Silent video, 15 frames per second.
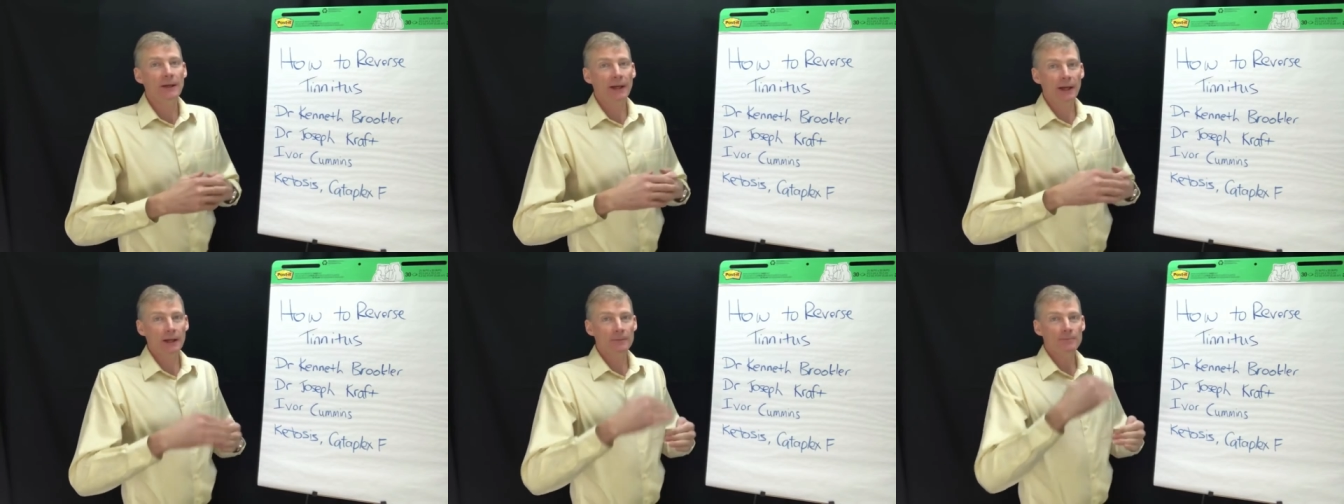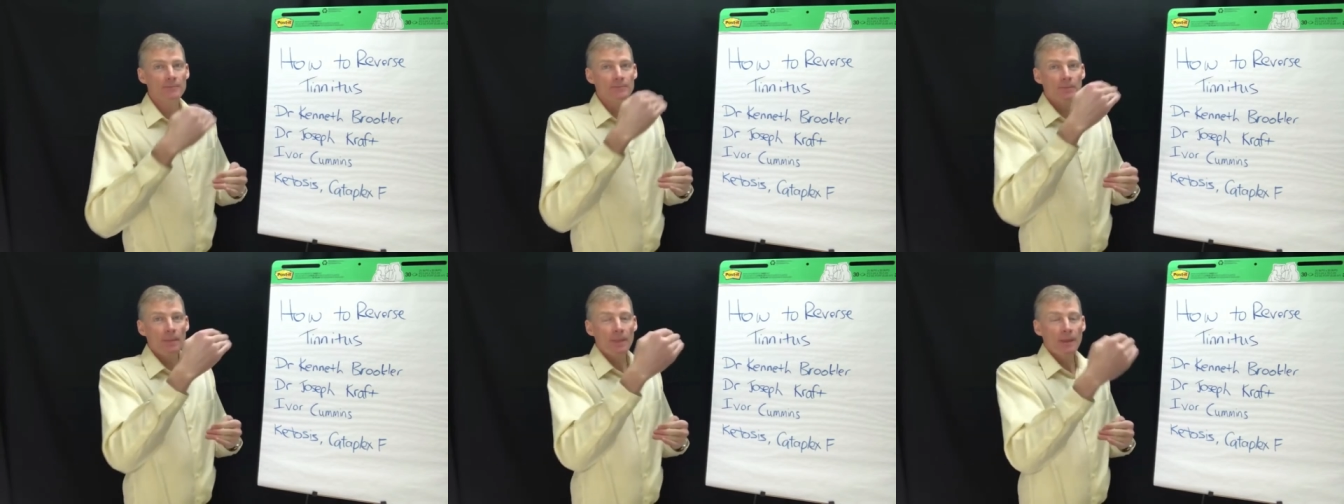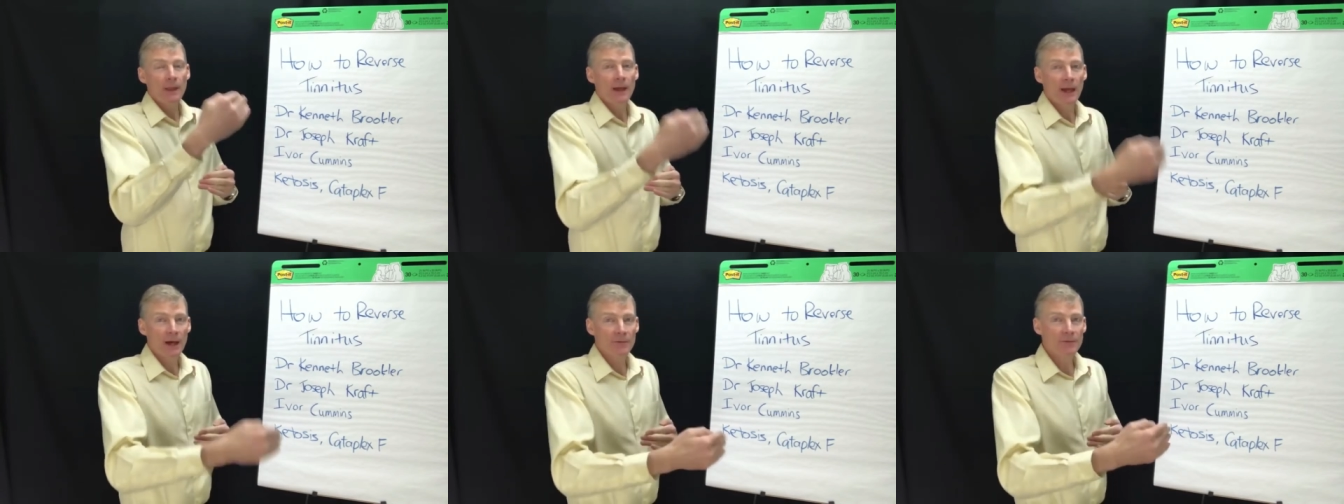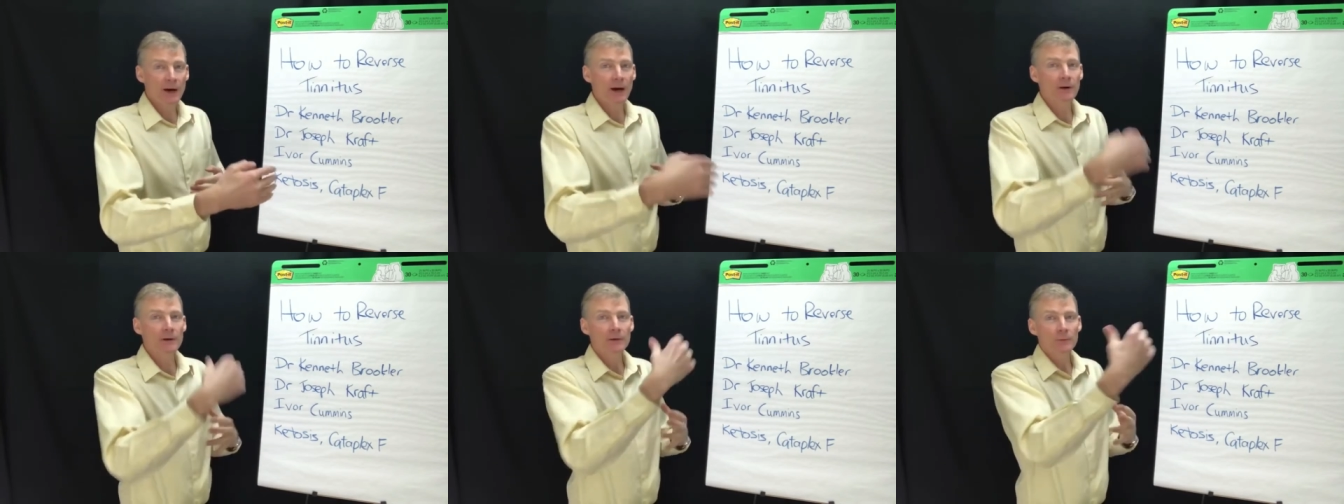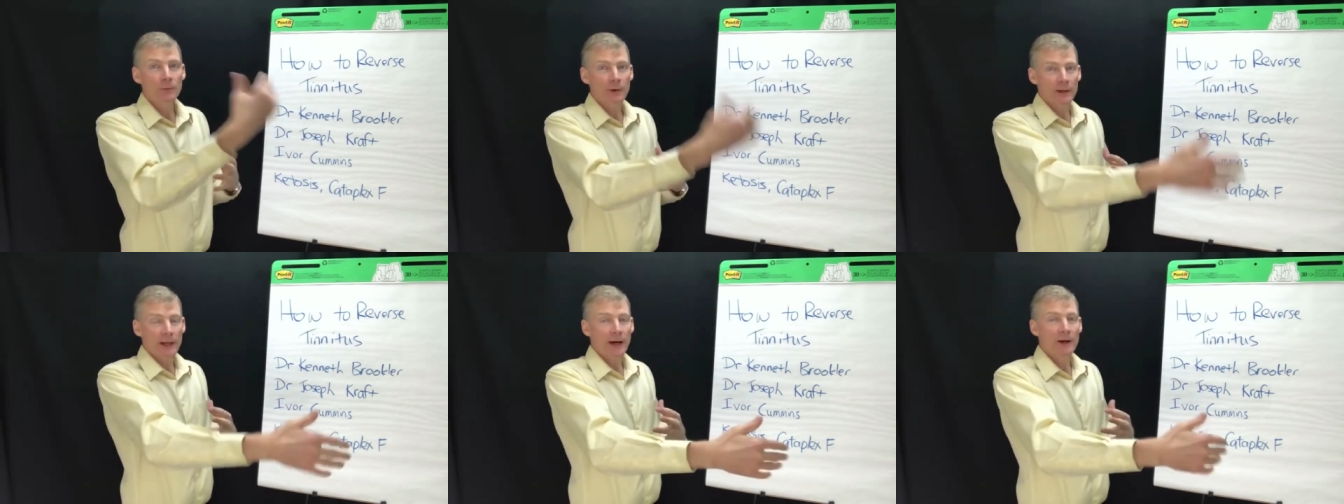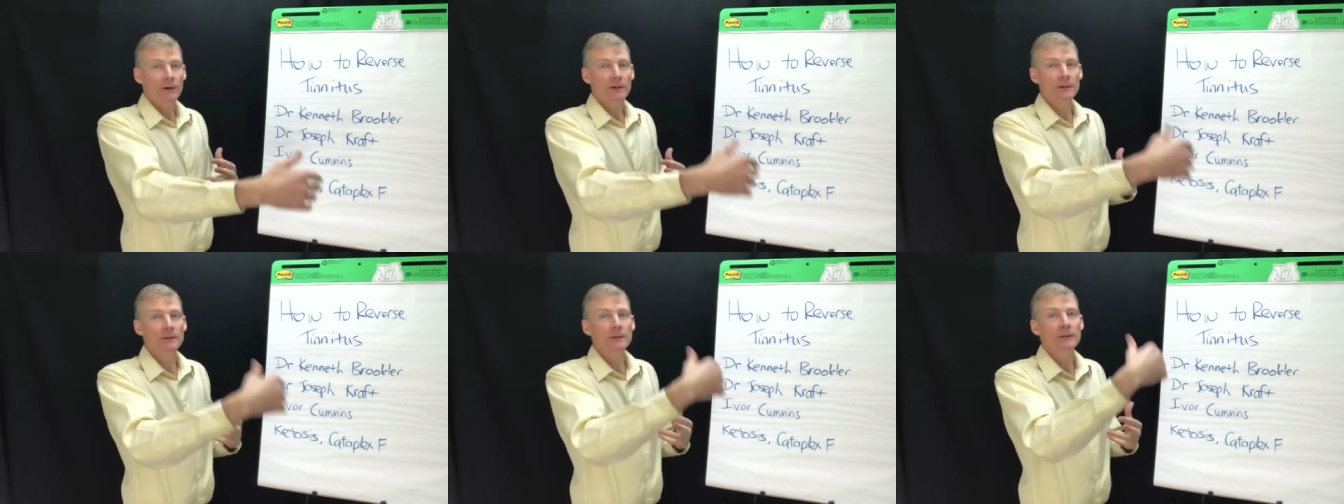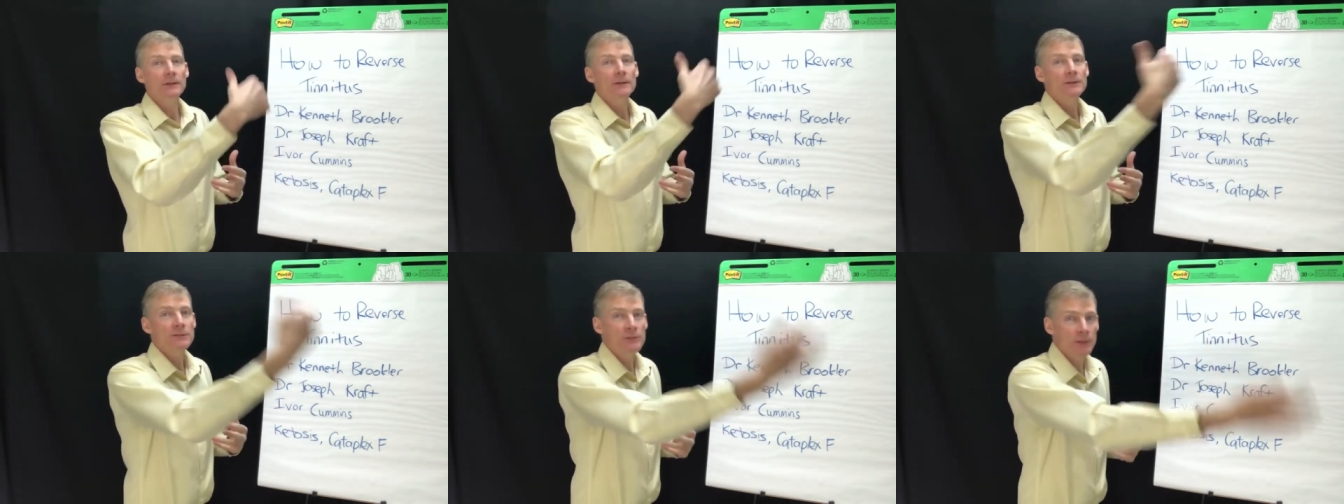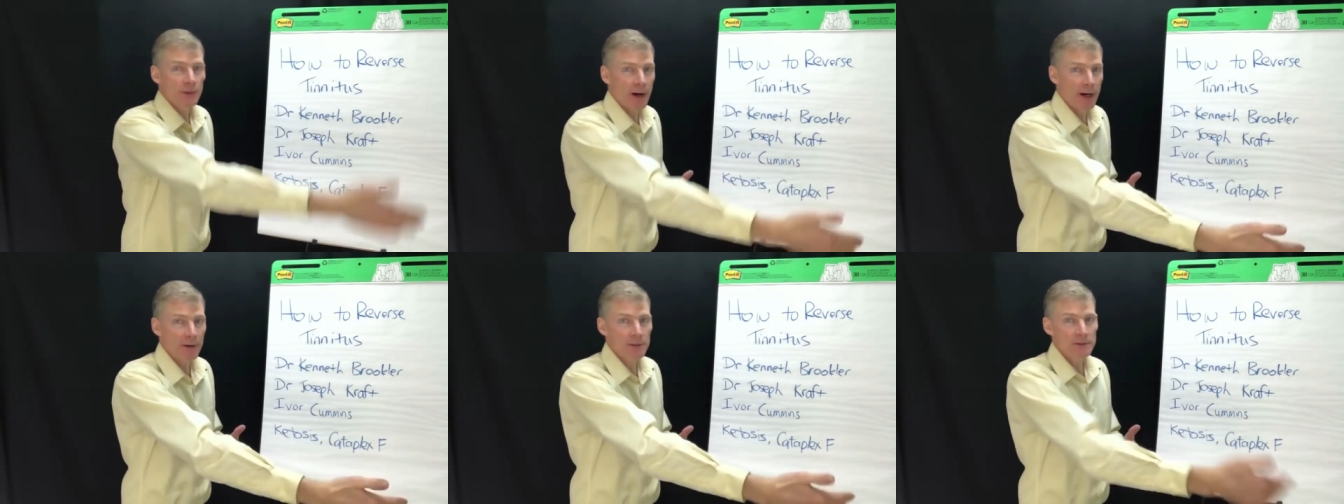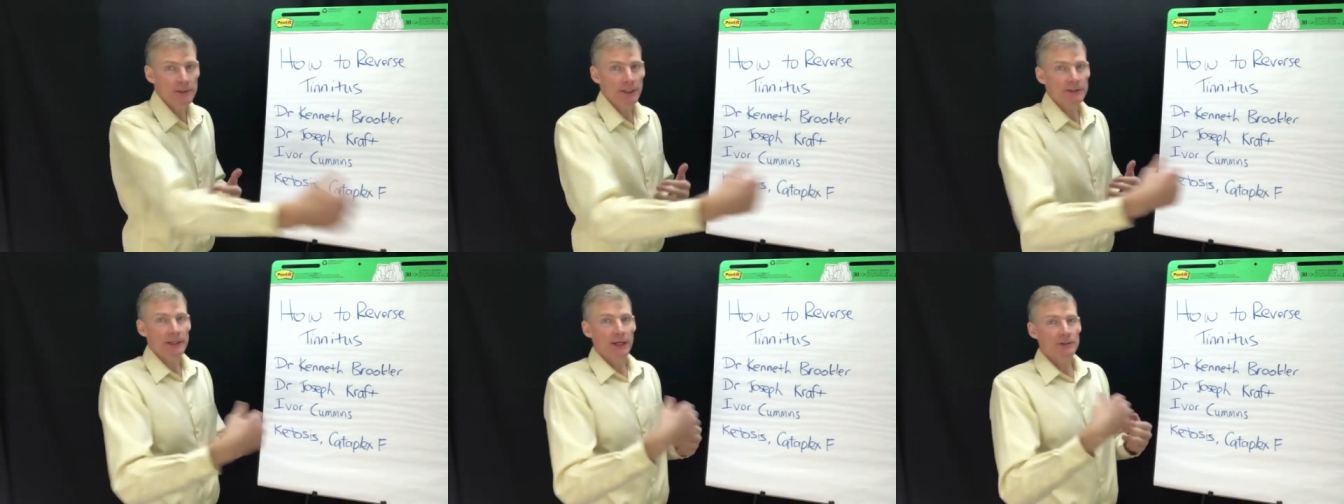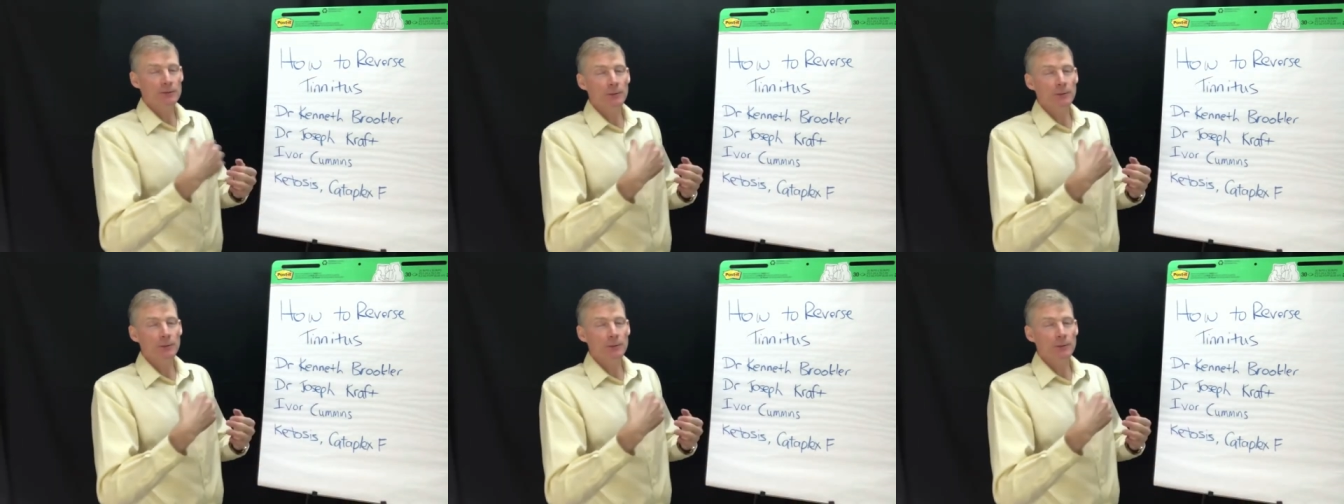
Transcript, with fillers: at a half hour, 1 hour, 2 hours, like that.